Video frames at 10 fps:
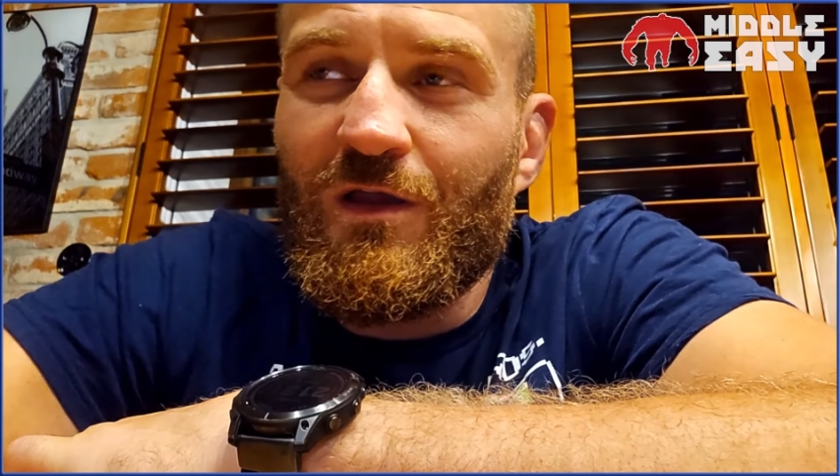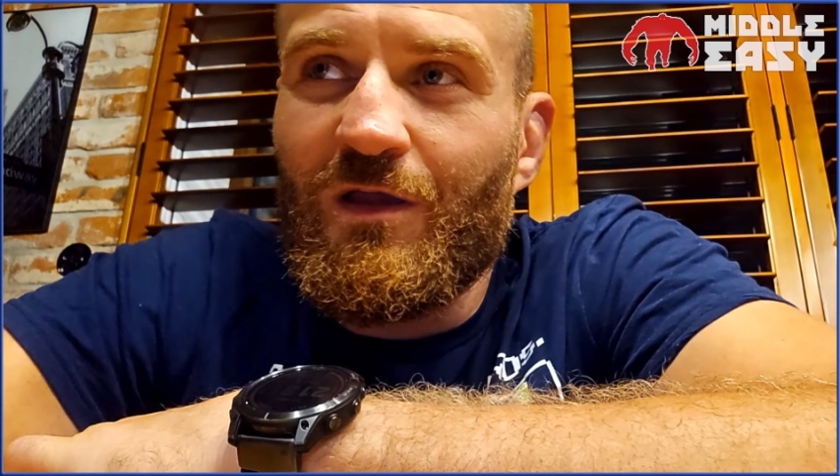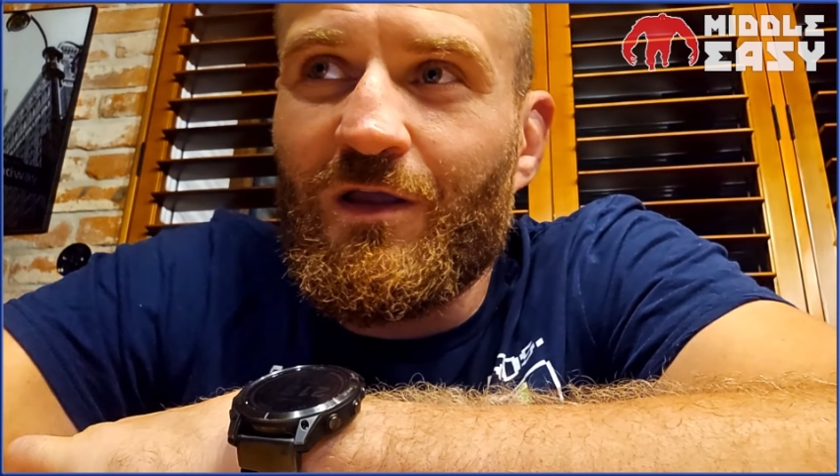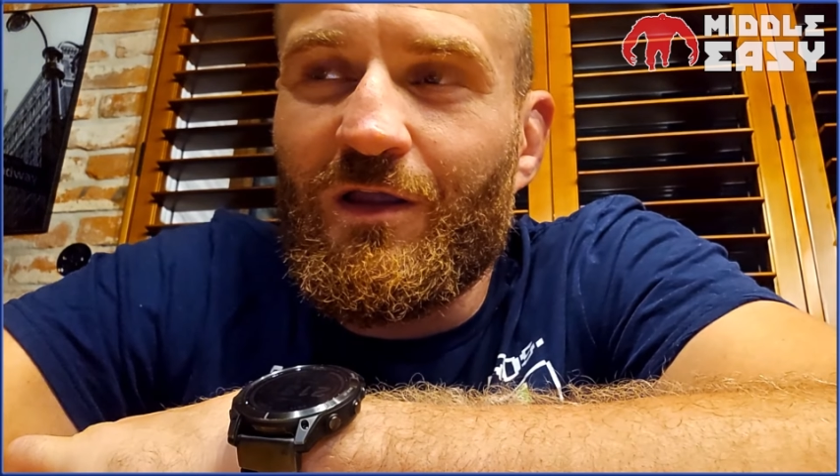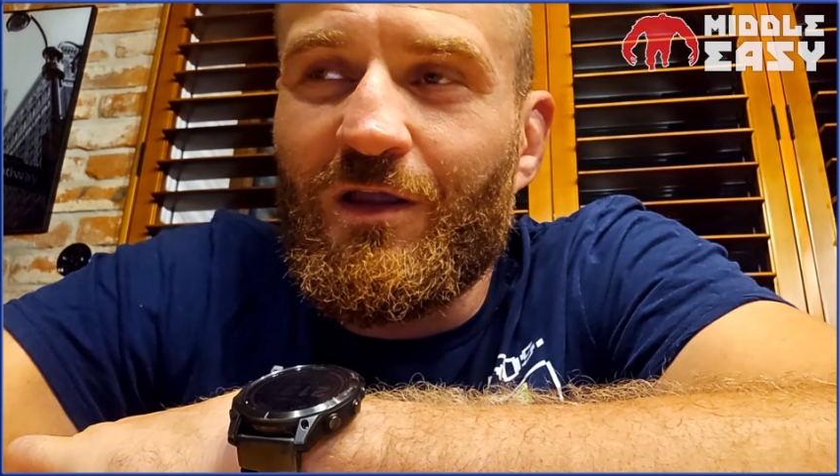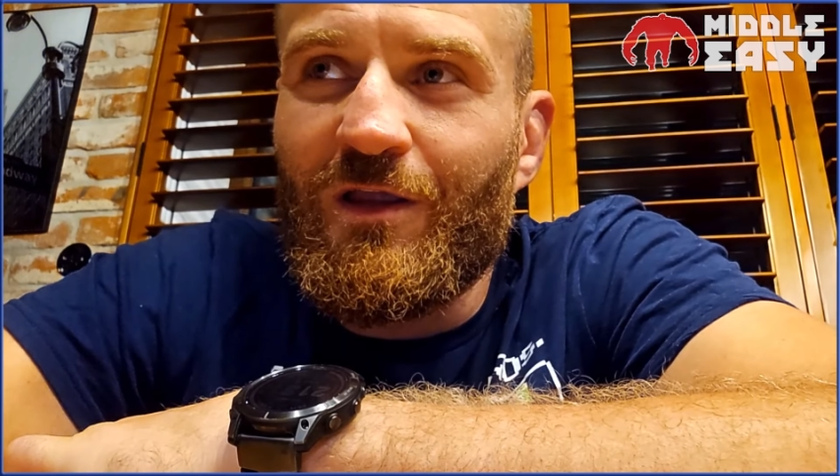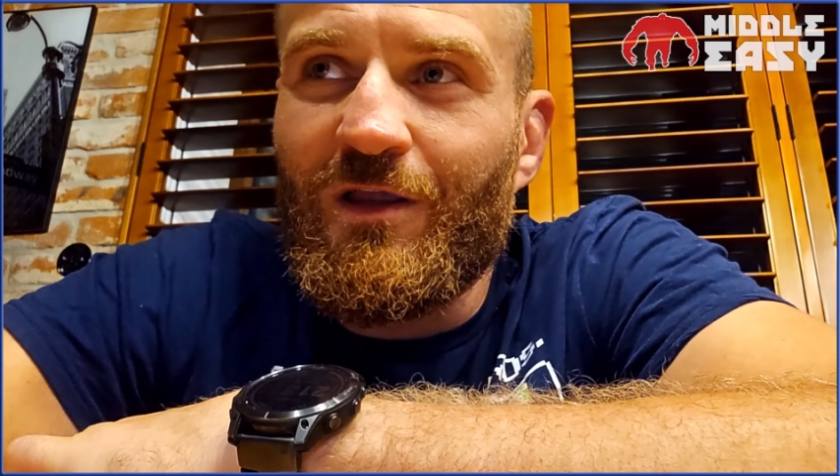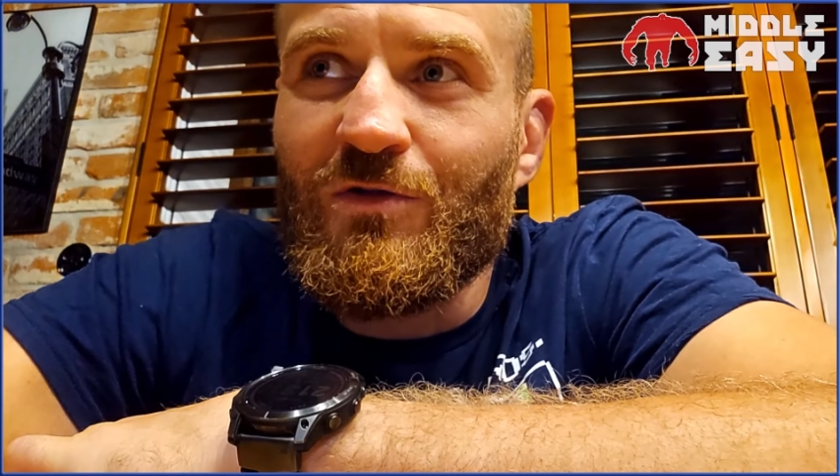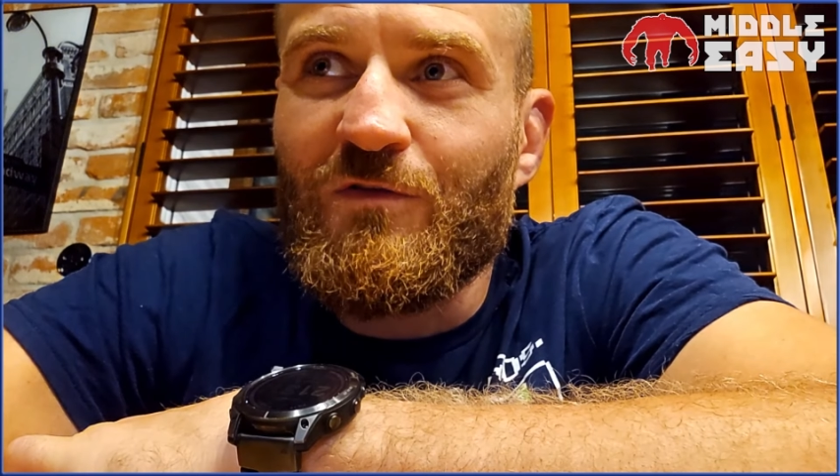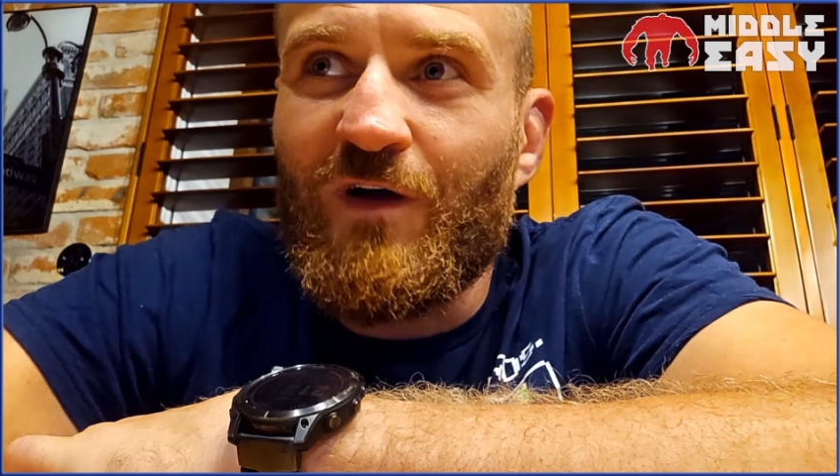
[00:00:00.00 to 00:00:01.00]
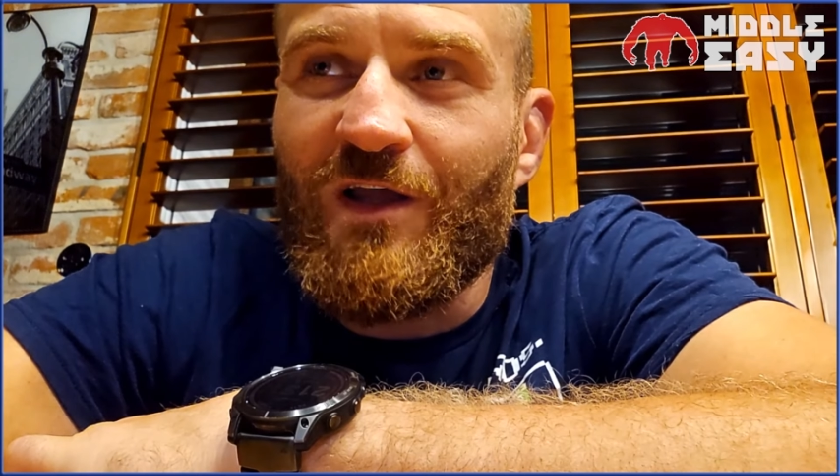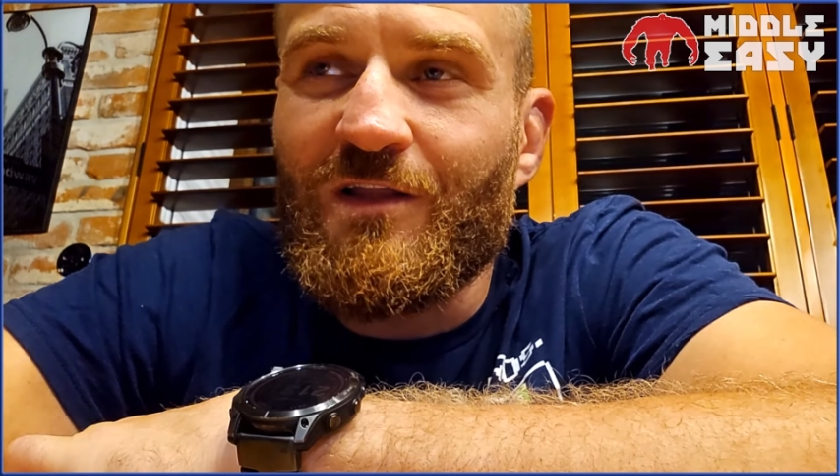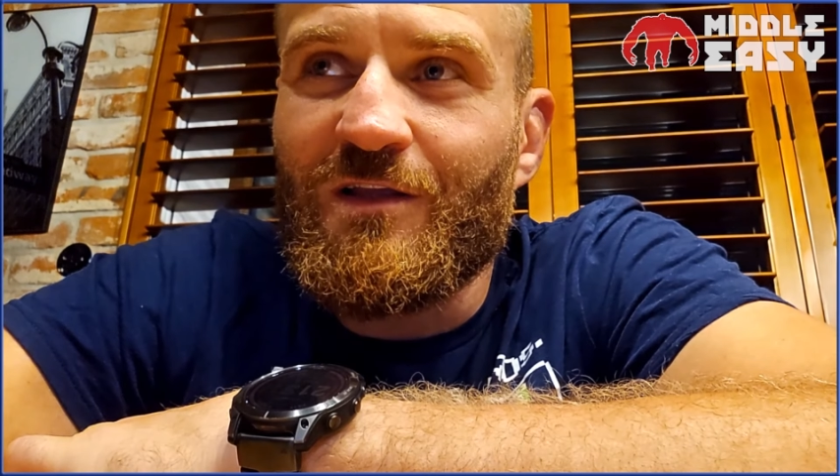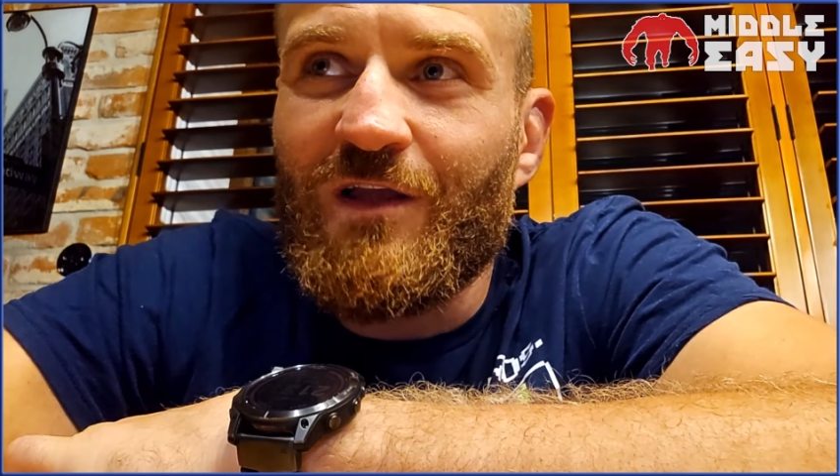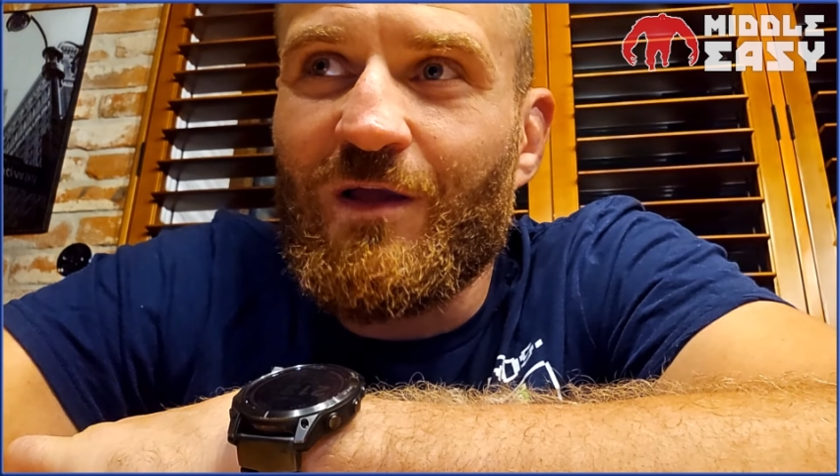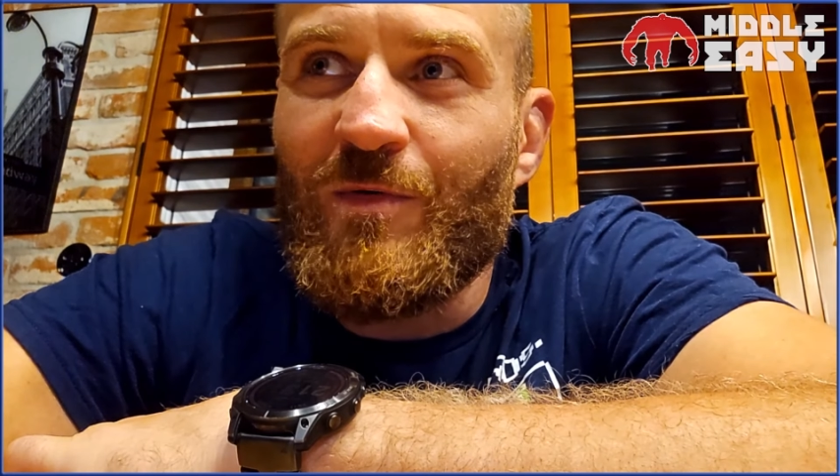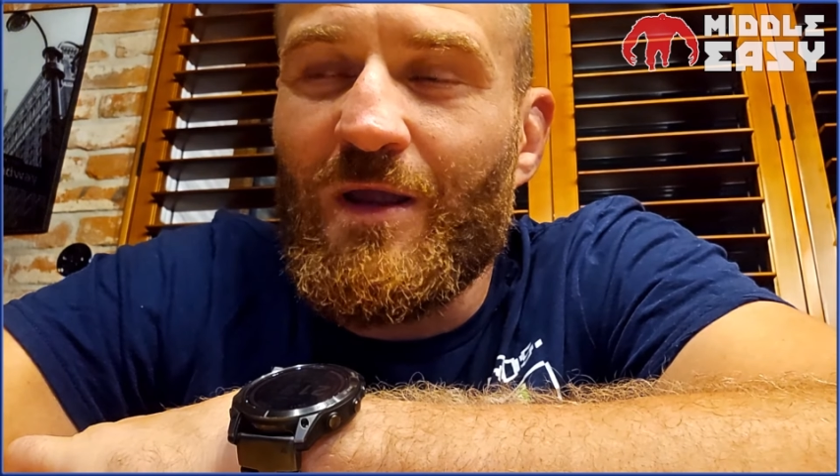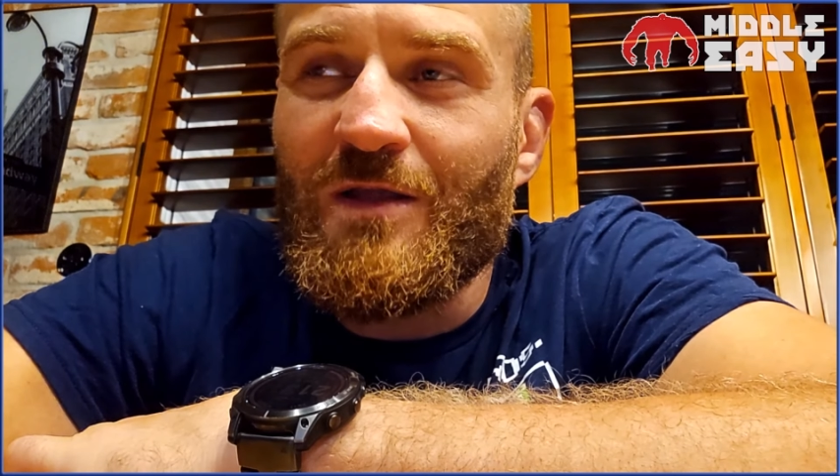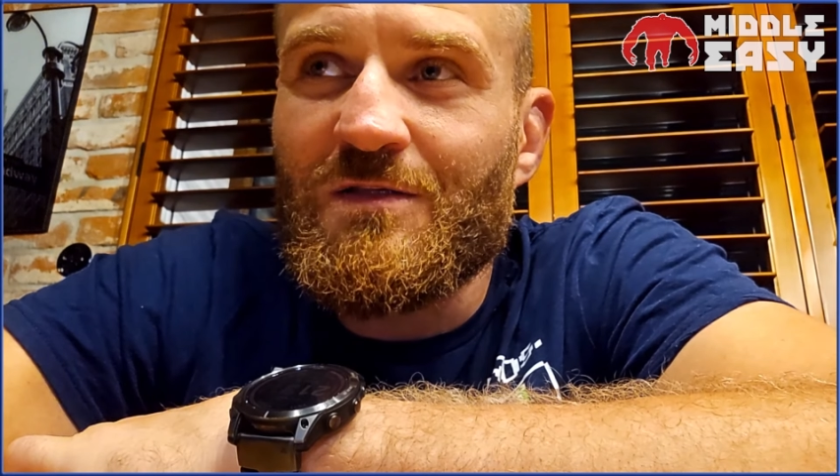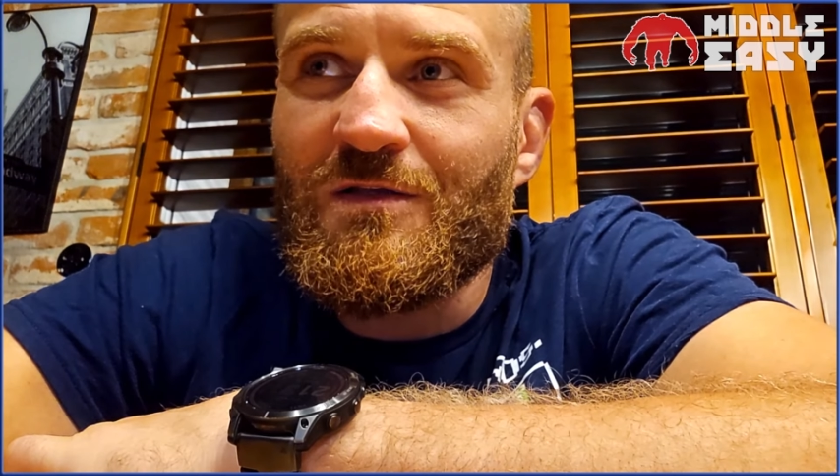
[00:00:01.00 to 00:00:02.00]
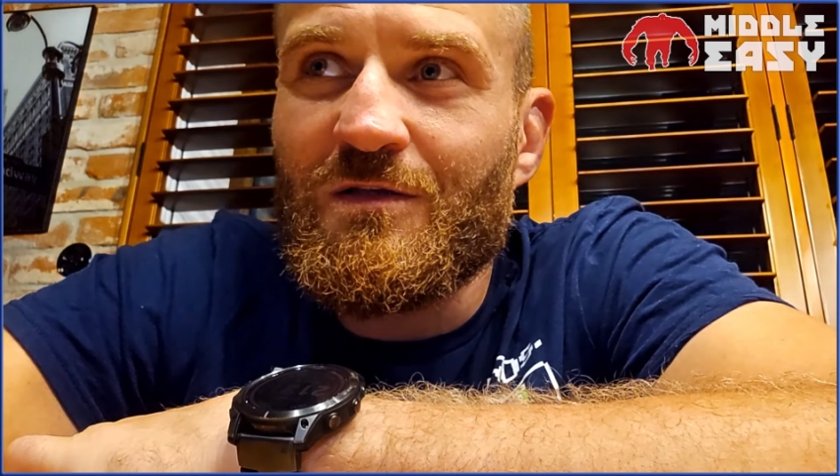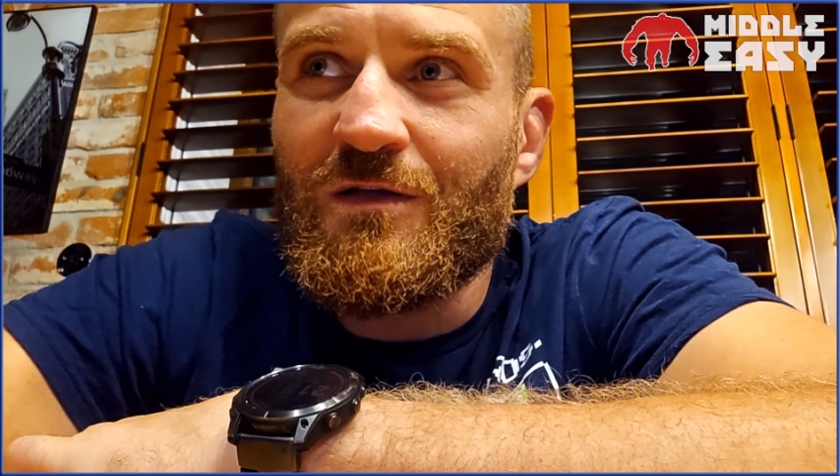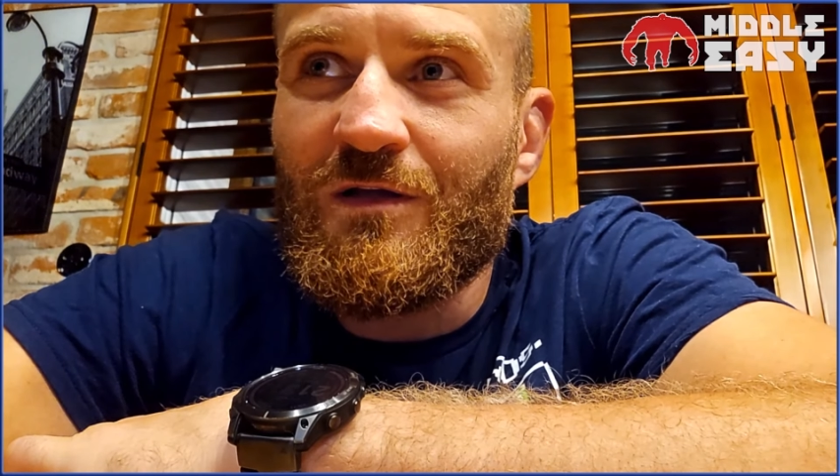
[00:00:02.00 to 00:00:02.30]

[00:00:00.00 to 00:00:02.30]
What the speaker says: he don't fight in MMA,